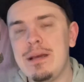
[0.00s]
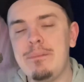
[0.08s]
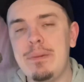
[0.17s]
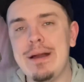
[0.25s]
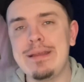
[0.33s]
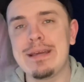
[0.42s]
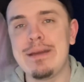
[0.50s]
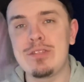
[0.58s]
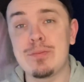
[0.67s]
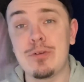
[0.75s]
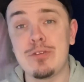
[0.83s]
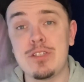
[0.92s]
But I was
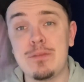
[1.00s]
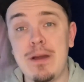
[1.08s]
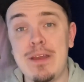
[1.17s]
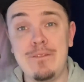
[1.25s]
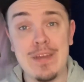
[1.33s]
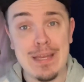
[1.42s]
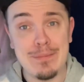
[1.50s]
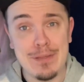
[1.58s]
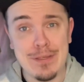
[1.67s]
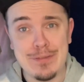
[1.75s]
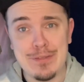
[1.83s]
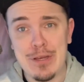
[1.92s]
approached by
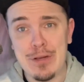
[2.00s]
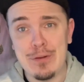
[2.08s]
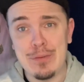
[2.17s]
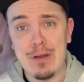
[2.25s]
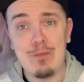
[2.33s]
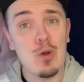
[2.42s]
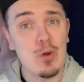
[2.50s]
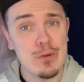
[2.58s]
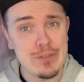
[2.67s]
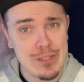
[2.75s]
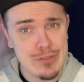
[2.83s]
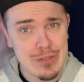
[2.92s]
family, so of
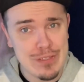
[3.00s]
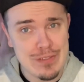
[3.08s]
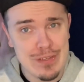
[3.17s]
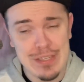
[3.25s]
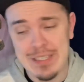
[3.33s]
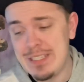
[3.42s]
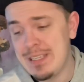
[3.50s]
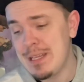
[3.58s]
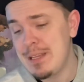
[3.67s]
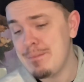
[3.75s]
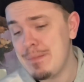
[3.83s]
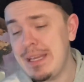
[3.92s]
course I trusted it.
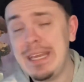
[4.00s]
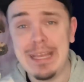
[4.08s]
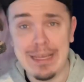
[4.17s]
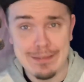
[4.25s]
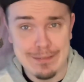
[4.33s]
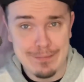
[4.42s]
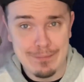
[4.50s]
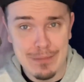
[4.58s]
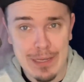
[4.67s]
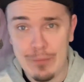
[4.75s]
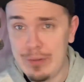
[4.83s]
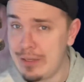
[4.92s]
My aunt,
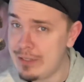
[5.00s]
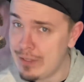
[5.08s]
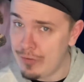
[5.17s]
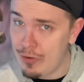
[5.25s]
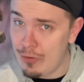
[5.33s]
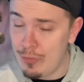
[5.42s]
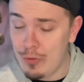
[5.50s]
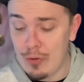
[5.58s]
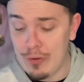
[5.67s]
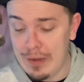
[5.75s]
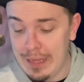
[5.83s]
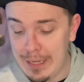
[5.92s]
I will not tell you
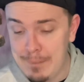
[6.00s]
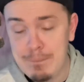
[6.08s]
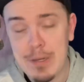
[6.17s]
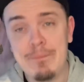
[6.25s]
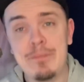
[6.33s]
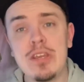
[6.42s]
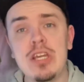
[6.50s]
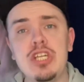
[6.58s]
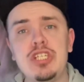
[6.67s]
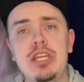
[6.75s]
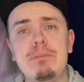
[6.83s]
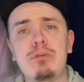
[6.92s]
her name, but
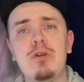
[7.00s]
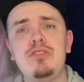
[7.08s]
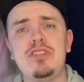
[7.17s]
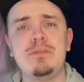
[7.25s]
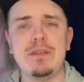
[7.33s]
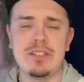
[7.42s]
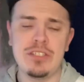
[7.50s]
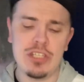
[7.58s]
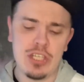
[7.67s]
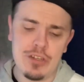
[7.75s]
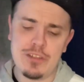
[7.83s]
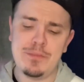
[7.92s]
she approached me. She
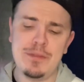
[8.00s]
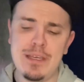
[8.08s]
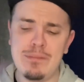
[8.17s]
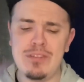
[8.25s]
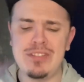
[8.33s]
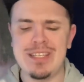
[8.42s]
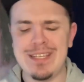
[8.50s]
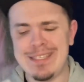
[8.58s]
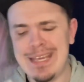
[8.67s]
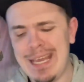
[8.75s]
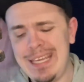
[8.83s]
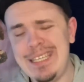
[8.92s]
calls me up and she says,
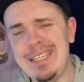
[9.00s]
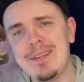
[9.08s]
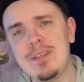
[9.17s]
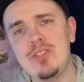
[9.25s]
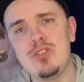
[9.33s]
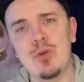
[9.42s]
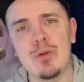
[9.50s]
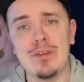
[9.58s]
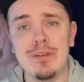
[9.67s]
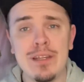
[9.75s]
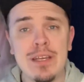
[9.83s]
"Hey, Jordan,